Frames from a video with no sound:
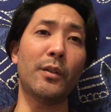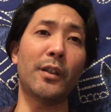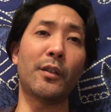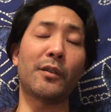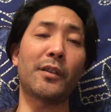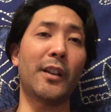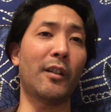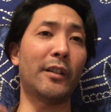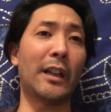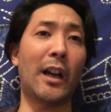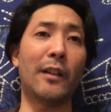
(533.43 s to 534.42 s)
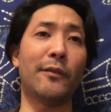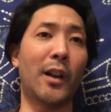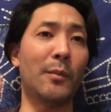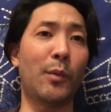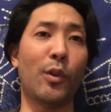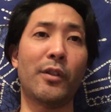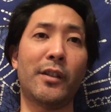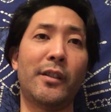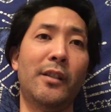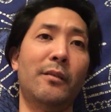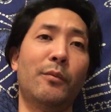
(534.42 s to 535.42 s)
You know, stay on that high vibe
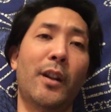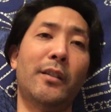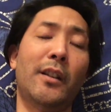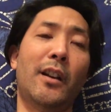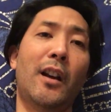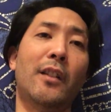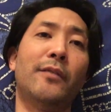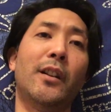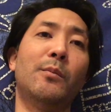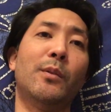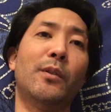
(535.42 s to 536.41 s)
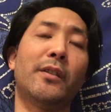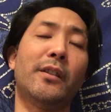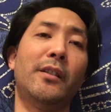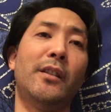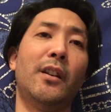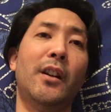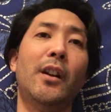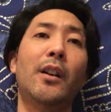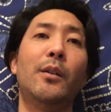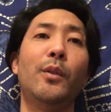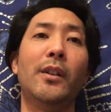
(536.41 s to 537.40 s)
horsey, right? That high vibe horsey.
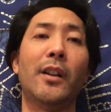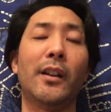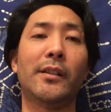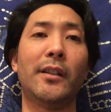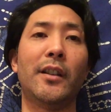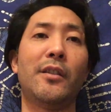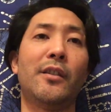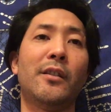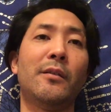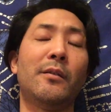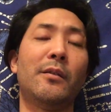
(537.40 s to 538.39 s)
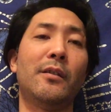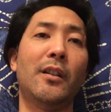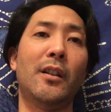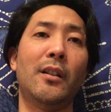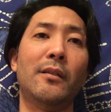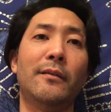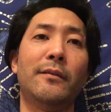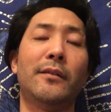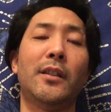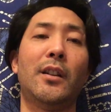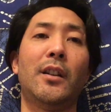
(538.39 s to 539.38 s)
Relaxation, love,
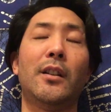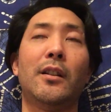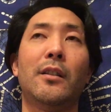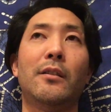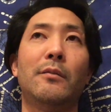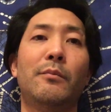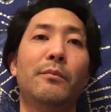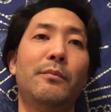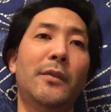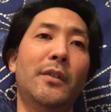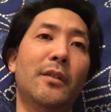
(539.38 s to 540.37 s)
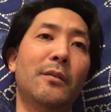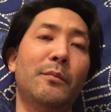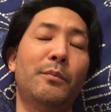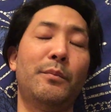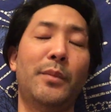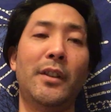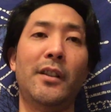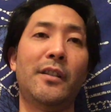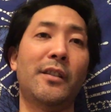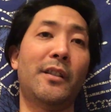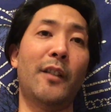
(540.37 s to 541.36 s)
you know, peace,
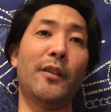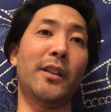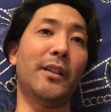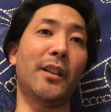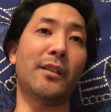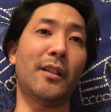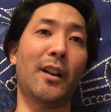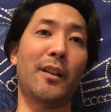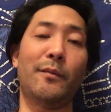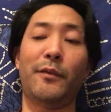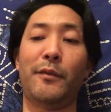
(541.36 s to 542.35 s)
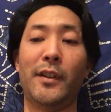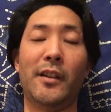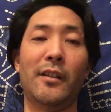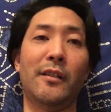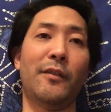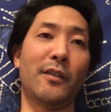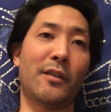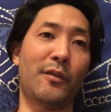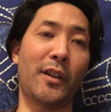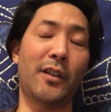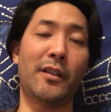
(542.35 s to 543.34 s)
just everything that's not fear,
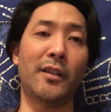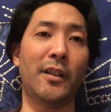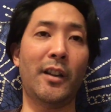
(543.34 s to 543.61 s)
frustration,